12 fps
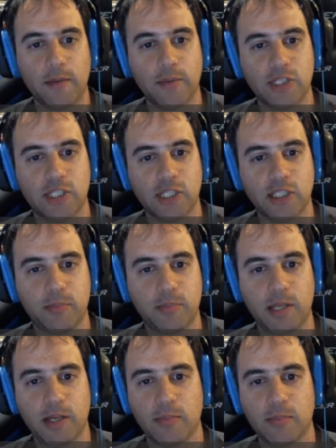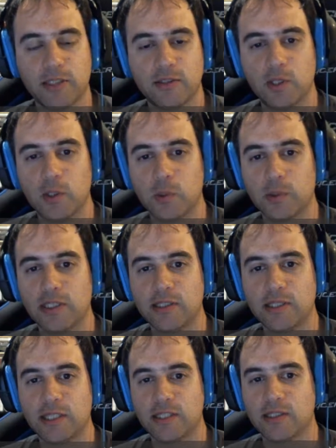Every chess player must know
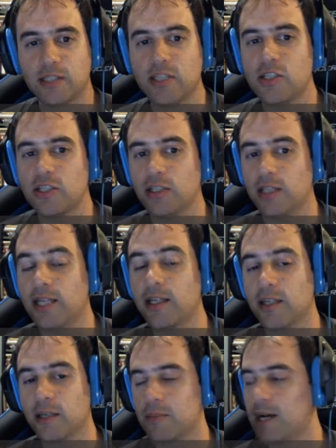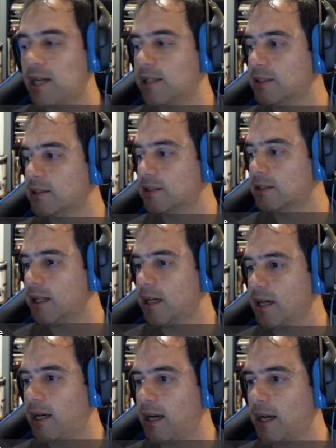this essential endgame, and
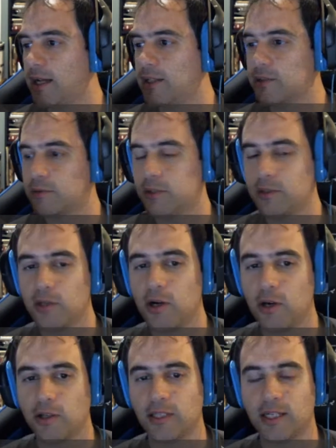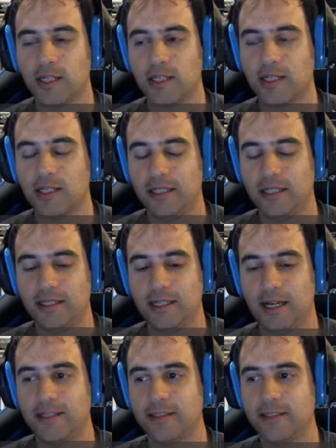I swear to God,
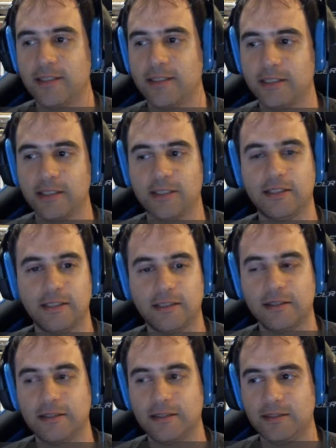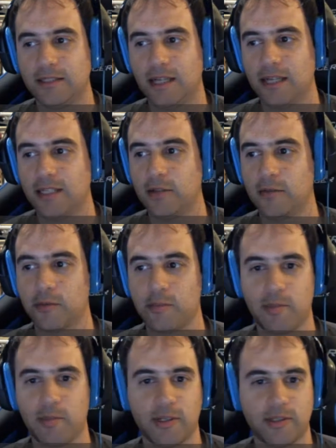I learned this and I don't
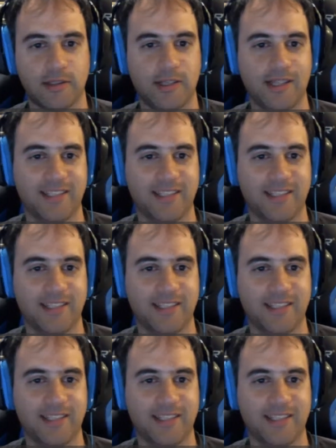remember it.